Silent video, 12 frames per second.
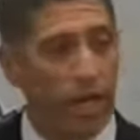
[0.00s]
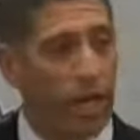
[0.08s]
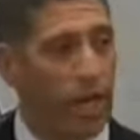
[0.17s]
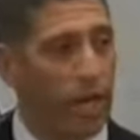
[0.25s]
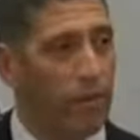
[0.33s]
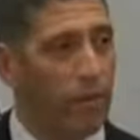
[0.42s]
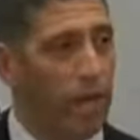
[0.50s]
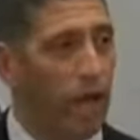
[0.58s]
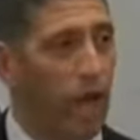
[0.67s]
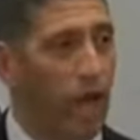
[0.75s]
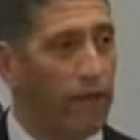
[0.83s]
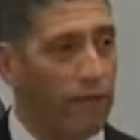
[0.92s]
Um,
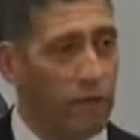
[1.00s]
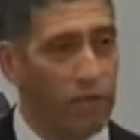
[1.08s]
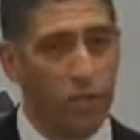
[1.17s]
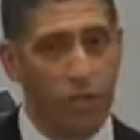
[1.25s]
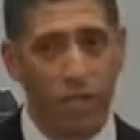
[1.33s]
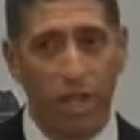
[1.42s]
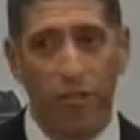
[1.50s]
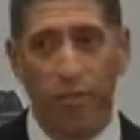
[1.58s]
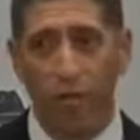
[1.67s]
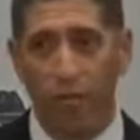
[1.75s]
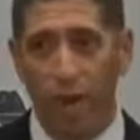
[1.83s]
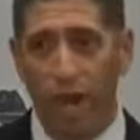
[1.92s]
now, I first hooked up
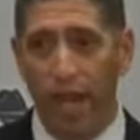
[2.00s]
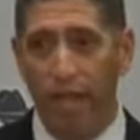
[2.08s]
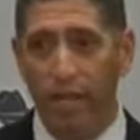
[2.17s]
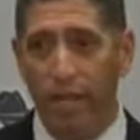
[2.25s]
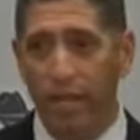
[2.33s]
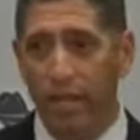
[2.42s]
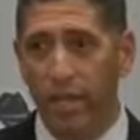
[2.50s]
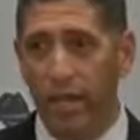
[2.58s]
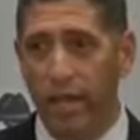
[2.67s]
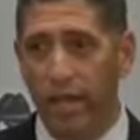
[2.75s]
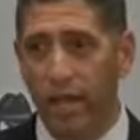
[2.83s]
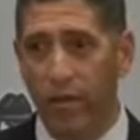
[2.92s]
with Mike
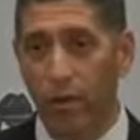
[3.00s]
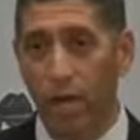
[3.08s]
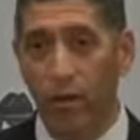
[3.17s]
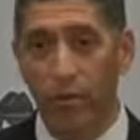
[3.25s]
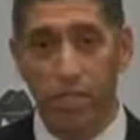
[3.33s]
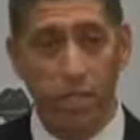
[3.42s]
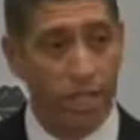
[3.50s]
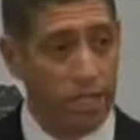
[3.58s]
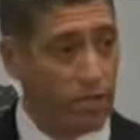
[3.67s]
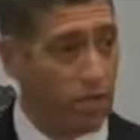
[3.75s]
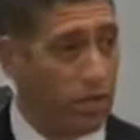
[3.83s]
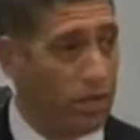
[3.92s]
uh, when I was an
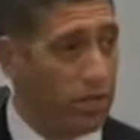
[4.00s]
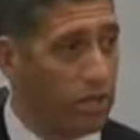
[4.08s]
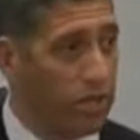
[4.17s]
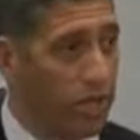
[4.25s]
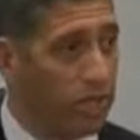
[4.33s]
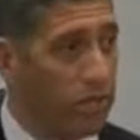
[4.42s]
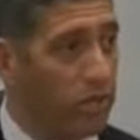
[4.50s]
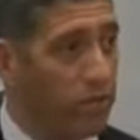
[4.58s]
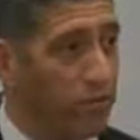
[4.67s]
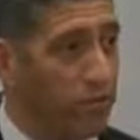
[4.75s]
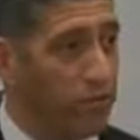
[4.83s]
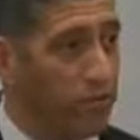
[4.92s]
intern at the
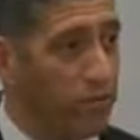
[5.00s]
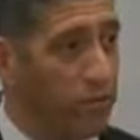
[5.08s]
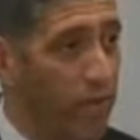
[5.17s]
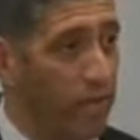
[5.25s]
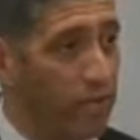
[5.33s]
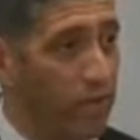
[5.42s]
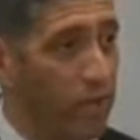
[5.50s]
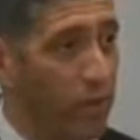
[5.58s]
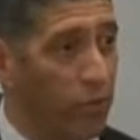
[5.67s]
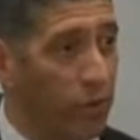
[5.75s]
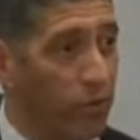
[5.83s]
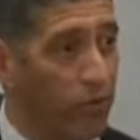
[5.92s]
University of New Mexico,
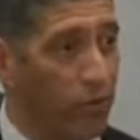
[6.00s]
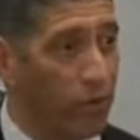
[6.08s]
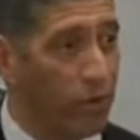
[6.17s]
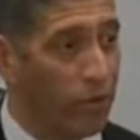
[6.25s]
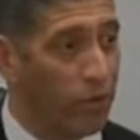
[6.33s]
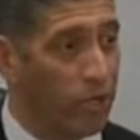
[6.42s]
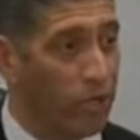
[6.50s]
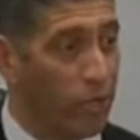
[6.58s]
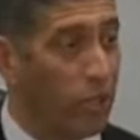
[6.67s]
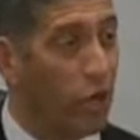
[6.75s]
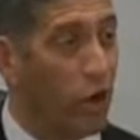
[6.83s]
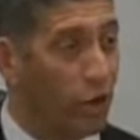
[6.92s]
and we refer to those as
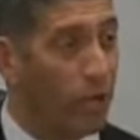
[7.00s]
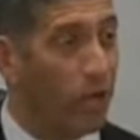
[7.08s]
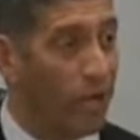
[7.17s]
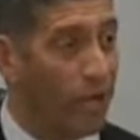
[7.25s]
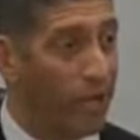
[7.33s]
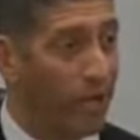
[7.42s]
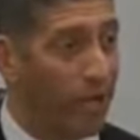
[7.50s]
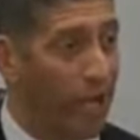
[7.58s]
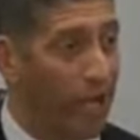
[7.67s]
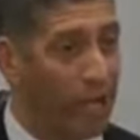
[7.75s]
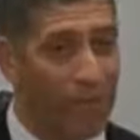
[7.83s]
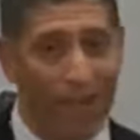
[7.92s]
the dark period,
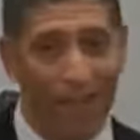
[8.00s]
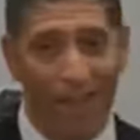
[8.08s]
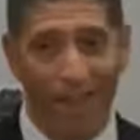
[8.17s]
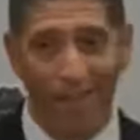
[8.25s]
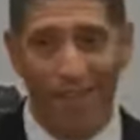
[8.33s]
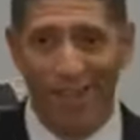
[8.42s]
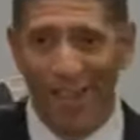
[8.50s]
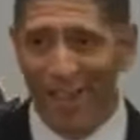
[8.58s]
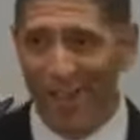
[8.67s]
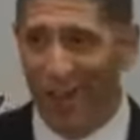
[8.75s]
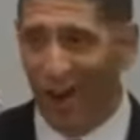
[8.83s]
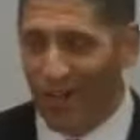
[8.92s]
okay, in my life,
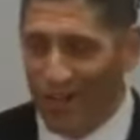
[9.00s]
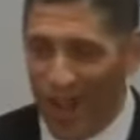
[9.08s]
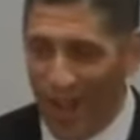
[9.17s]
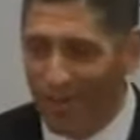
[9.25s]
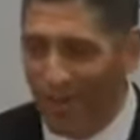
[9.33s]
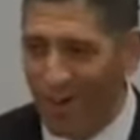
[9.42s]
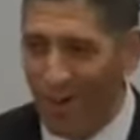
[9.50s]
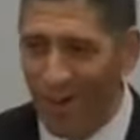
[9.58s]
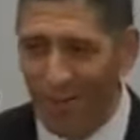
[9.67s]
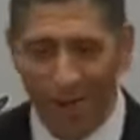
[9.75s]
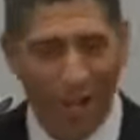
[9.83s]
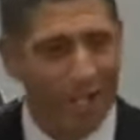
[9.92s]
the dark chapter.
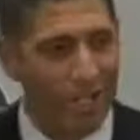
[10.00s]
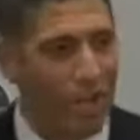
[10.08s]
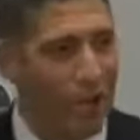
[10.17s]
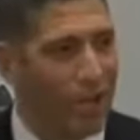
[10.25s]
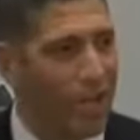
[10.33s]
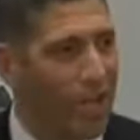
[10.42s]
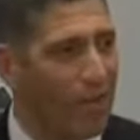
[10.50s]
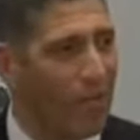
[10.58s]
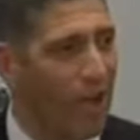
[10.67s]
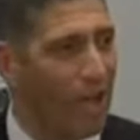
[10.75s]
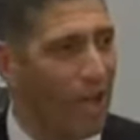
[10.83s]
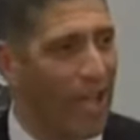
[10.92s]
But I joke, um,
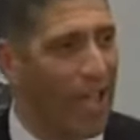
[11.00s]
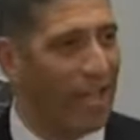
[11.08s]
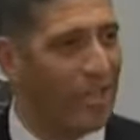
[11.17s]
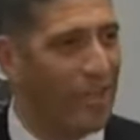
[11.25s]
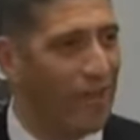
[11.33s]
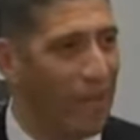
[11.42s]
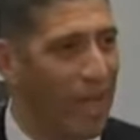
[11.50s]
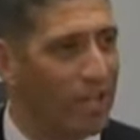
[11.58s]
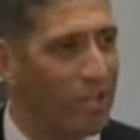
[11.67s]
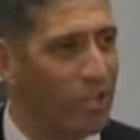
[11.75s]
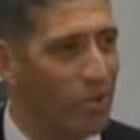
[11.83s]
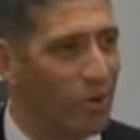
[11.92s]
I, am anx
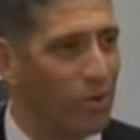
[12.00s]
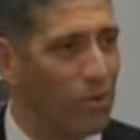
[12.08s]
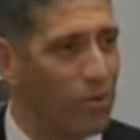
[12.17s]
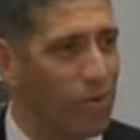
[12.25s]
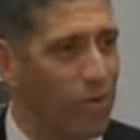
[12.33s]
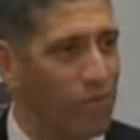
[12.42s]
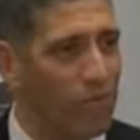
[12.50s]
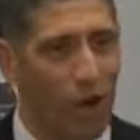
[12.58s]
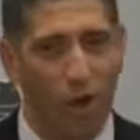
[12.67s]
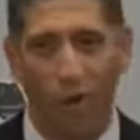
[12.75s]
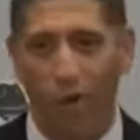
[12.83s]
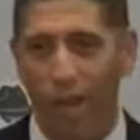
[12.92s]
anxious to work with uh,
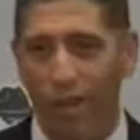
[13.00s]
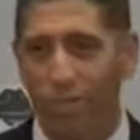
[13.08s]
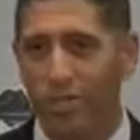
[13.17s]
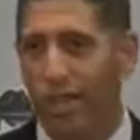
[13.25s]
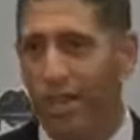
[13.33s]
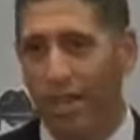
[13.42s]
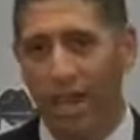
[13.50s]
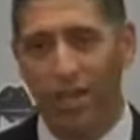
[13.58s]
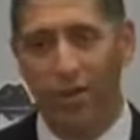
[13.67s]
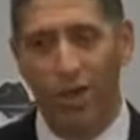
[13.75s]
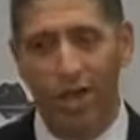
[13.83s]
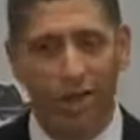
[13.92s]
Paul Krebs. I
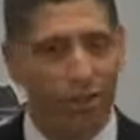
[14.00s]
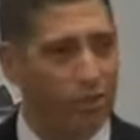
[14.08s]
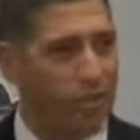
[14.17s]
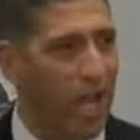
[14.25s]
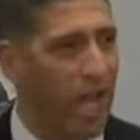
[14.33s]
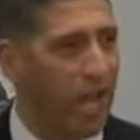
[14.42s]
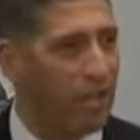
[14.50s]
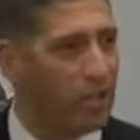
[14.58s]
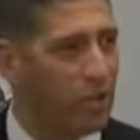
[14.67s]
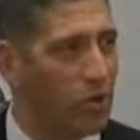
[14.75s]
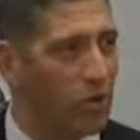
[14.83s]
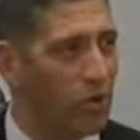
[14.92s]
know a lot of those guys,
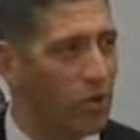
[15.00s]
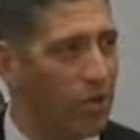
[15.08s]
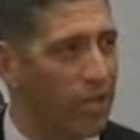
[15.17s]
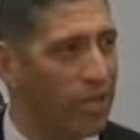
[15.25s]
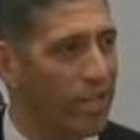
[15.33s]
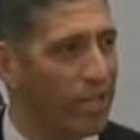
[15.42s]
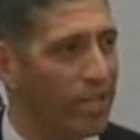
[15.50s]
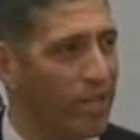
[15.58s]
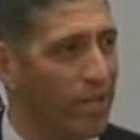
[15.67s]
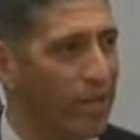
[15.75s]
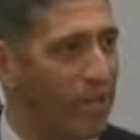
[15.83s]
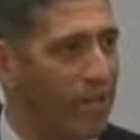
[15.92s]
so we're ready to lace it
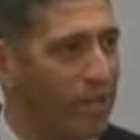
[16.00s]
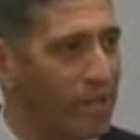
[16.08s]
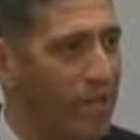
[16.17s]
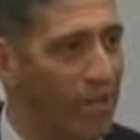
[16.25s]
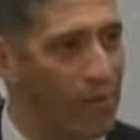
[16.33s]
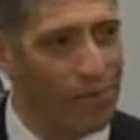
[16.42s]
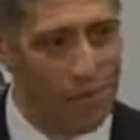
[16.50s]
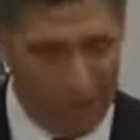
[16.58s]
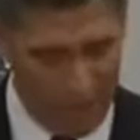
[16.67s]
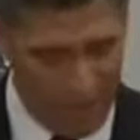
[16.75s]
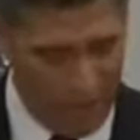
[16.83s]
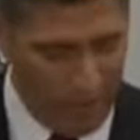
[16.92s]
up against them, but
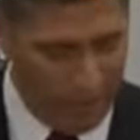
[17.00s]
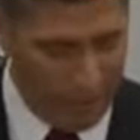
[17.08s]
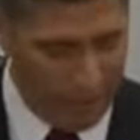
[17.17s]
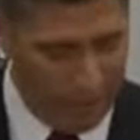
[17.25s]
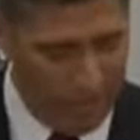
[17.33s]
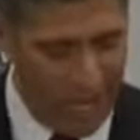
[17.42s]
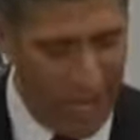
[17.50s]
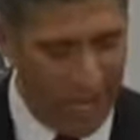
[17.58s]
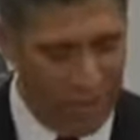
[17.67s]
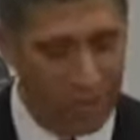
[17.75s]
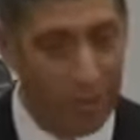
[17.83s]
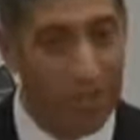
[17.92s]
they're, they're a bunch of good
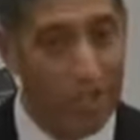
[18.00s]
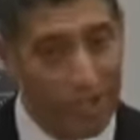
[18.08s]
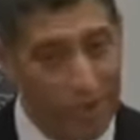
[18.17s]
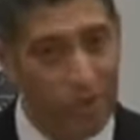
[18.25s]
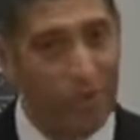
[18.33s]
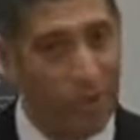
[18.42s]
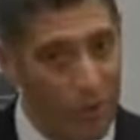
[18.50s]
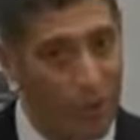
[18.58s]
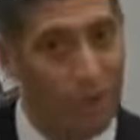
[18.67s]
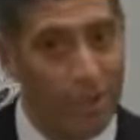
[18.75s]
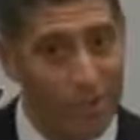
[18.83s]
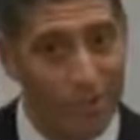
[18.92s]
guys, but we want
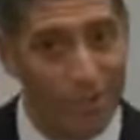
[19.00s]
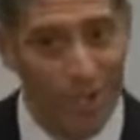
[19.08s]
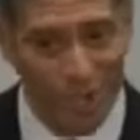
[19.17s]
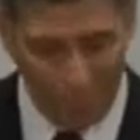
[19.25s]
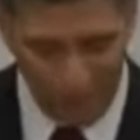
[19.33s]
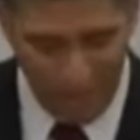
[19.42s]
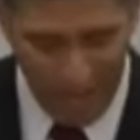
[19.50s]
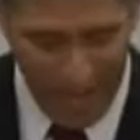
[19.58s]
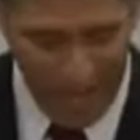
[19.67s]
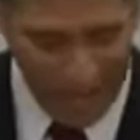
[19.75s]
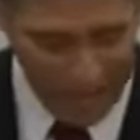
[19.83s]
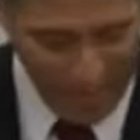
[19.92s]
to beat those guys pretty bad.